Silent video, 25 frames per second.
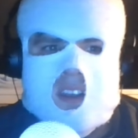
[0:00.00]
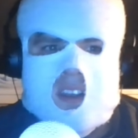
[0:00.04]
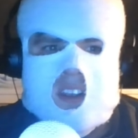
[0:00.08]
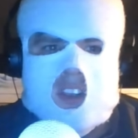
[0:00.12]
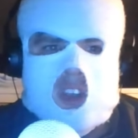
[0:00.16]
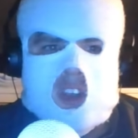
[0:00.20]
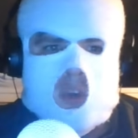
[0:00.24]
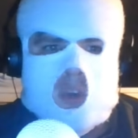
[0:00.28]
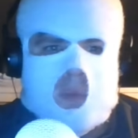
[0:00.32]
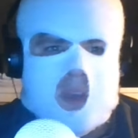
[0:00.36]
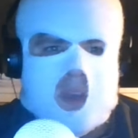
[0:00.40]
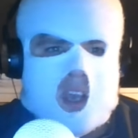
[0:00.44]

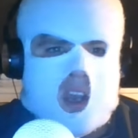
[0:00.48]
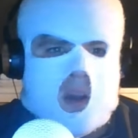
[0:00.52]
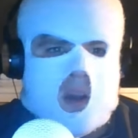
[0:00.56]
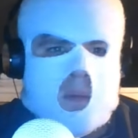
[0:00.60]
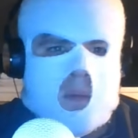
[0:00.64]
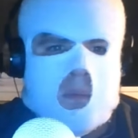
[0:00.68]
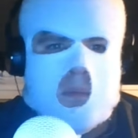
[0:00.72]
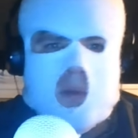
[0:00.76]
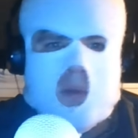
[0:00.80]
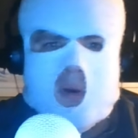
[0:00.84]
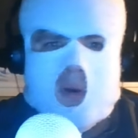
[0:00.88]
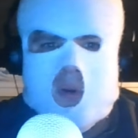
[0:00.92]
You
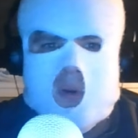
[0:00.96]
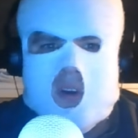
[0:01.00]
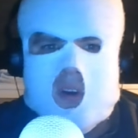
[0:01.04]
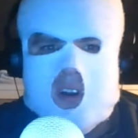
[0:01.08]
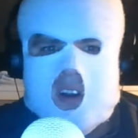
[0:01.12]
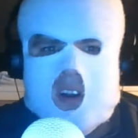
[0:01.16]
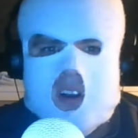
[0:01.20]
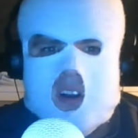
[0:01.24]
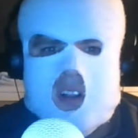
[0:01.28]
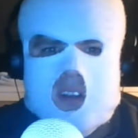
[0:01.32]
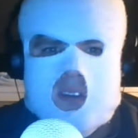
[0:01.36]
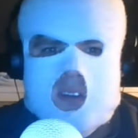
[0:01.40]
become bored
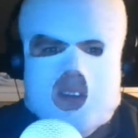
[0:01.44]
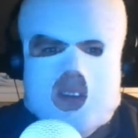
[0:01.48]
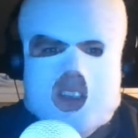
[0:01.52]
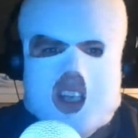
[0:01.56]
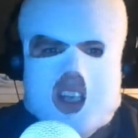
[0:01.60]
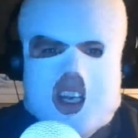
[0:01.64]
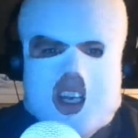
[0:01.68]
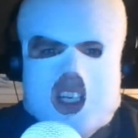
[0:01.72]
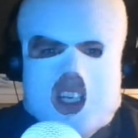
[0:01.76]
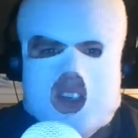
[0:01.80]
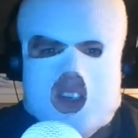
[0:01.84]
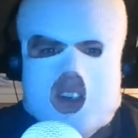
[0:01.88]
or lose
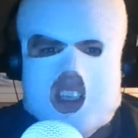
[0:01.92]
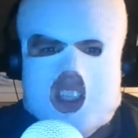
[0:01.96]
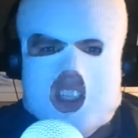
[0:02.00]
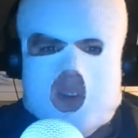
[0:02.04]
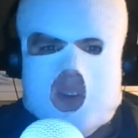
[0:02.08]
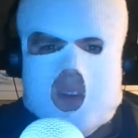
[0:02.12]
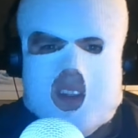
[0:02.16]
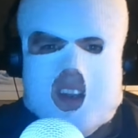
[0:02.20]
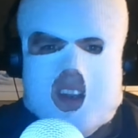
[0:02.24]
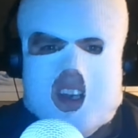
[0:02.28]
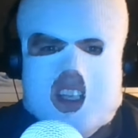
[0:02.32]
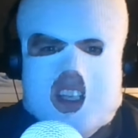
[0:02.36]
interest
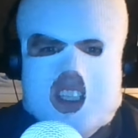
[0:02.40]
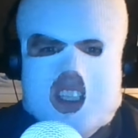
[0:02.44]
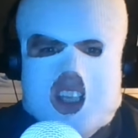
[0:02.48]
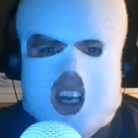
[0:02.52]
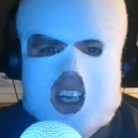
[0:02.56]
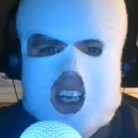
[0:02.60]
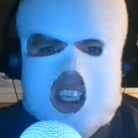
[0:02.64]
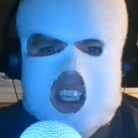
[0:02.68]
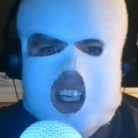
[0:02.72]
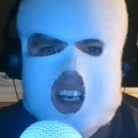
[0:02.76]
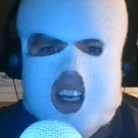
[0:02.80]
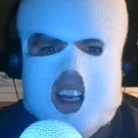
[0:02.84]
when the
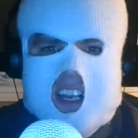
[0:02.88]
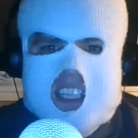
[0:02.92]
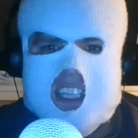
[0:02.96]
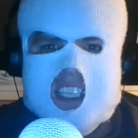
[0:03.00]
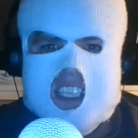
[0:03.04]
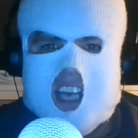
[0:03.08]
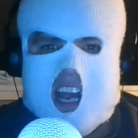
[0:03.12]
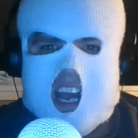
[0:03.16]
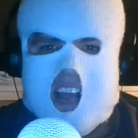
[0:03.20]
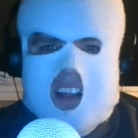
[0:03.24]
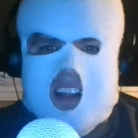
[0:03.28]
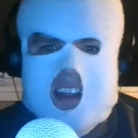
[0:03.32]
discussion gets
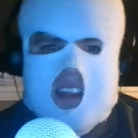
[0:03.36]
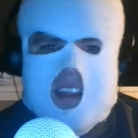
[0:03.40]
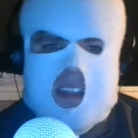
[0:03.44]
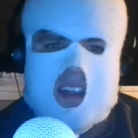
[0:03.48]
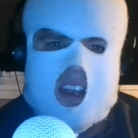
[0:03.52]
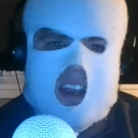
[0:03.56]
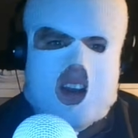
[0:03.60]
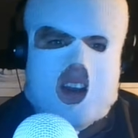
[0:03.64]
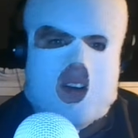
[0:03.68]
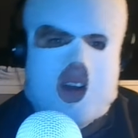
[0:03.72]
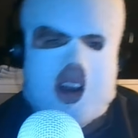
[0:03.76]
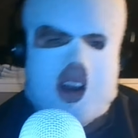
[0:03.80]
highly
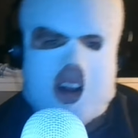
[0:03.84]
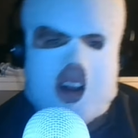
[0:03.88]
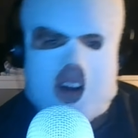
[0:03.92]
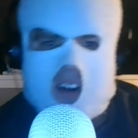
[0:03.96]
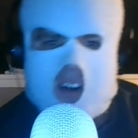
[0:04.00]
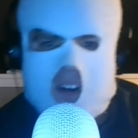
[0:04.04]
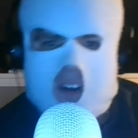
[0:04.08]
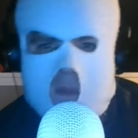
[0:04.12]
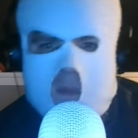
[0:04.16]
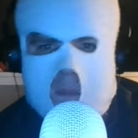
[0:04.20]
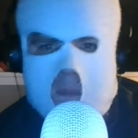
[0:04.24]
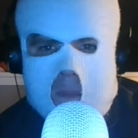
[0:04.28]

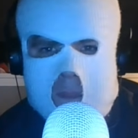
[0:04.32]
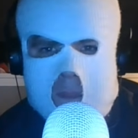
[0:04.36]
theoretical.